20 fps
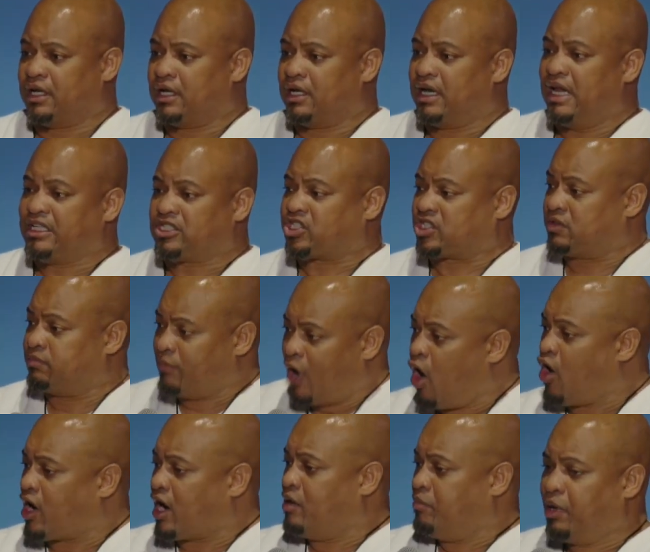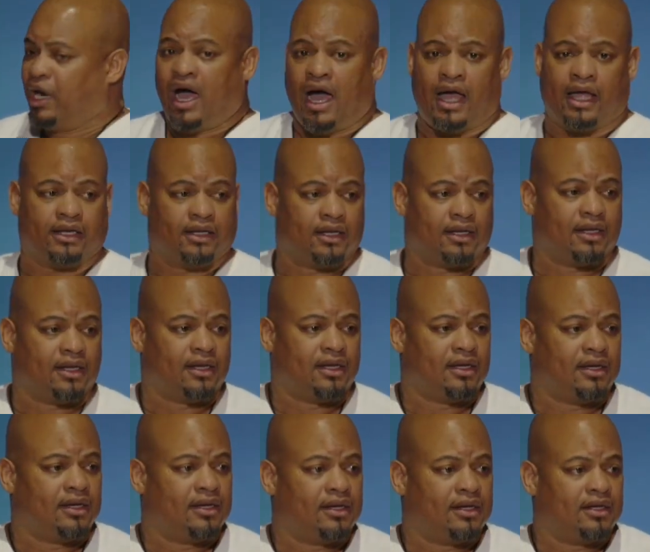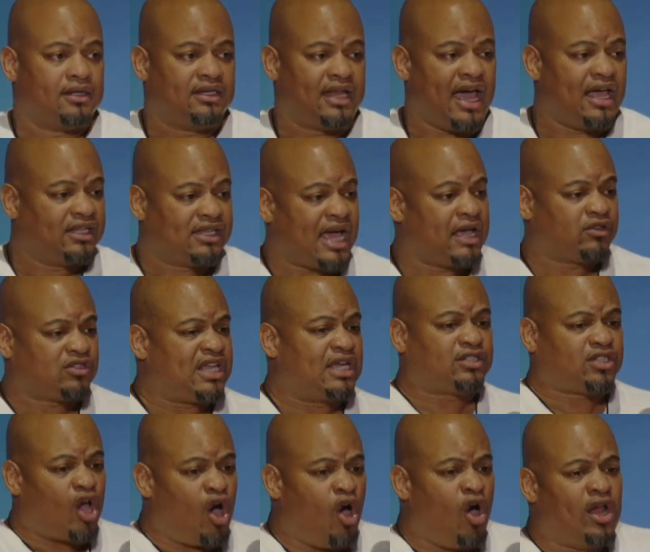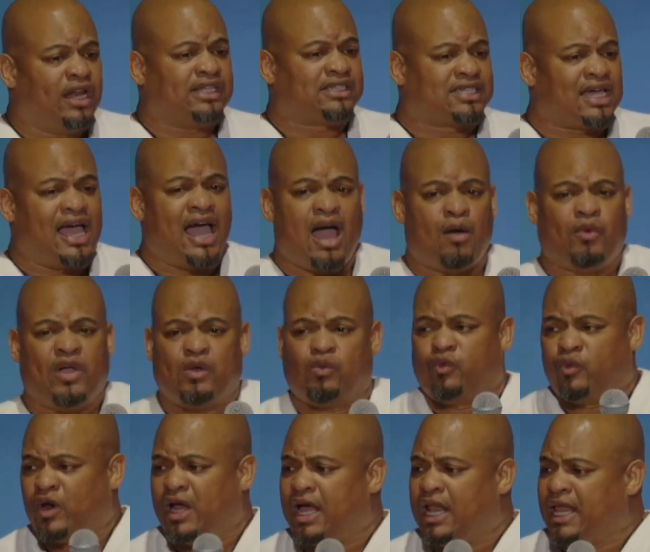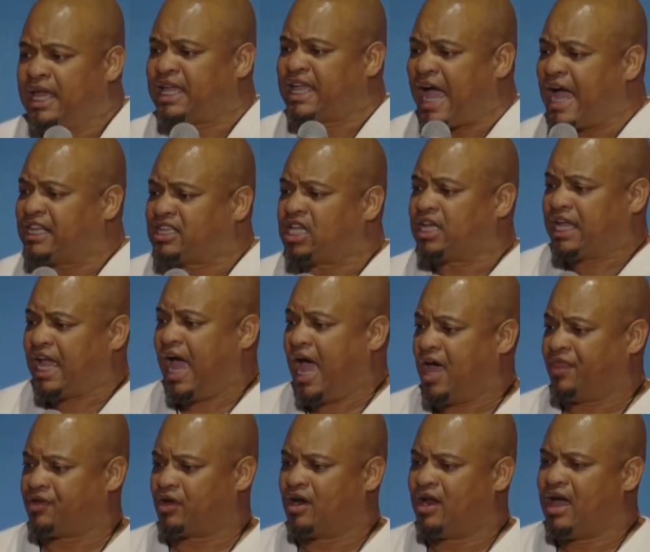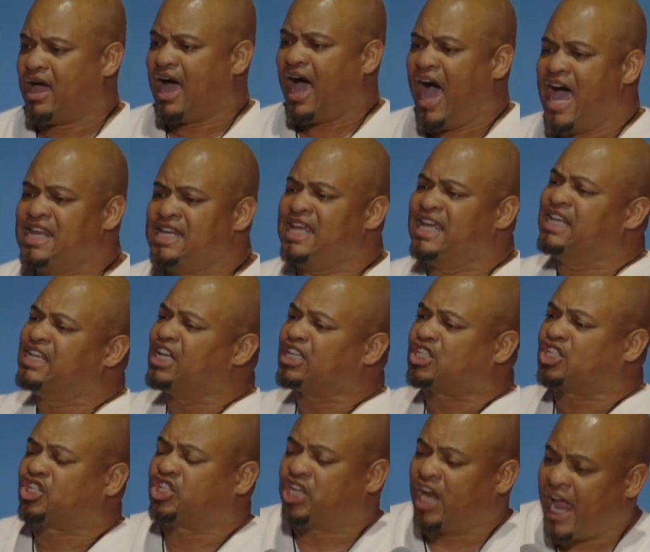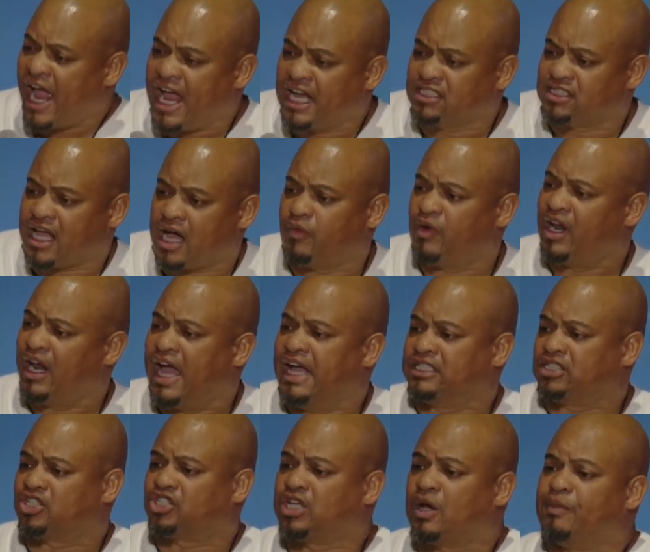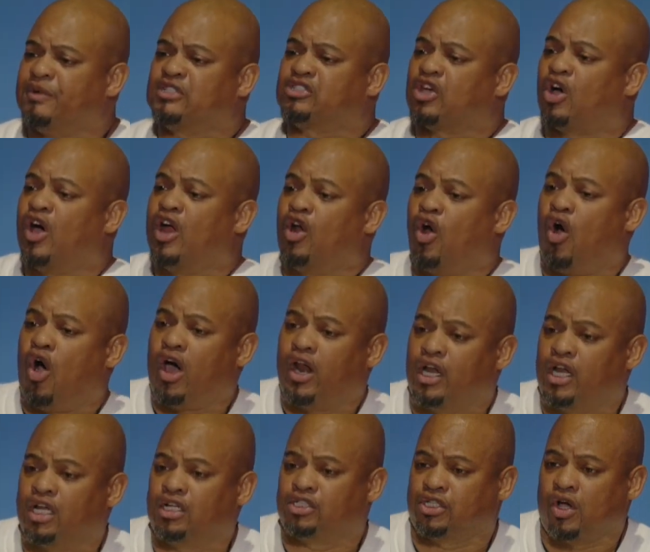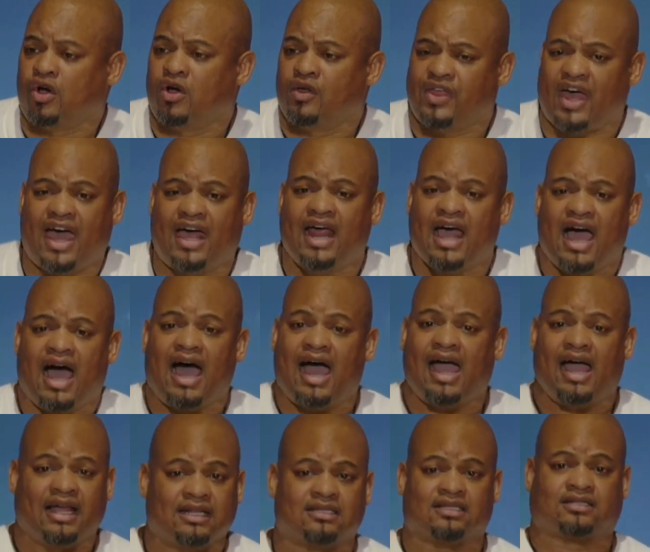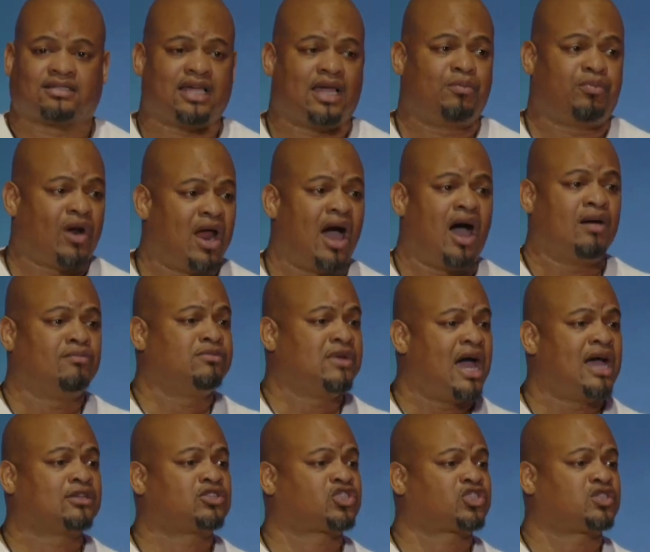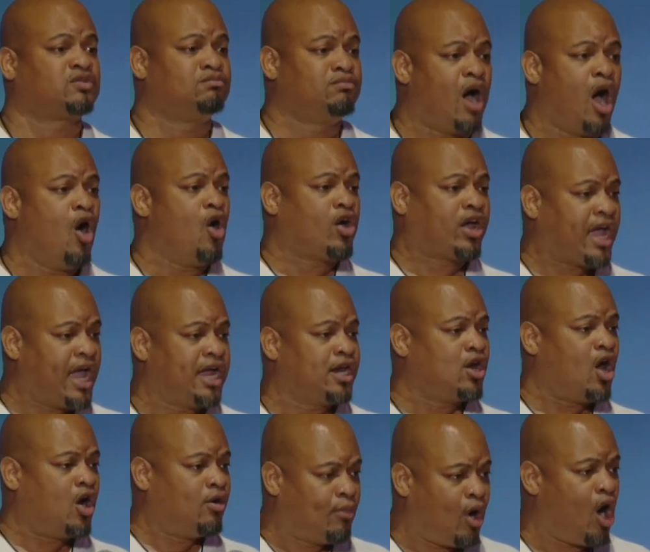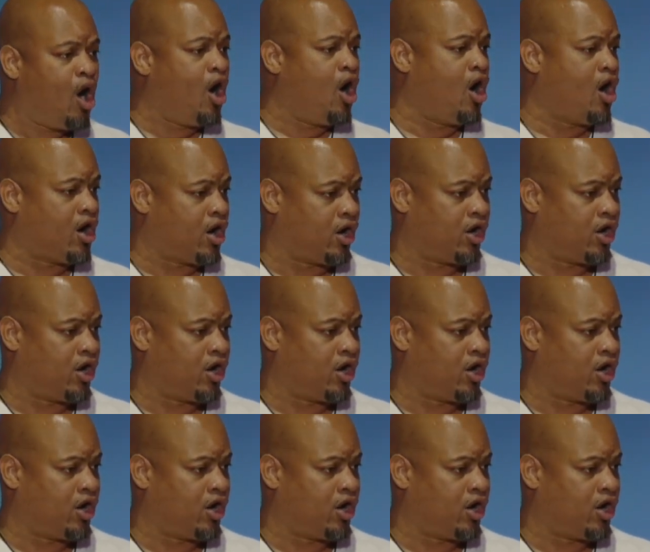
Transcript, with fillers: Let's smoke a blunt. That, that's, that's the only time we really got together. I needed to change that relationship. And so, in order to do that, I had to say, Bro, I'm not smoking no more.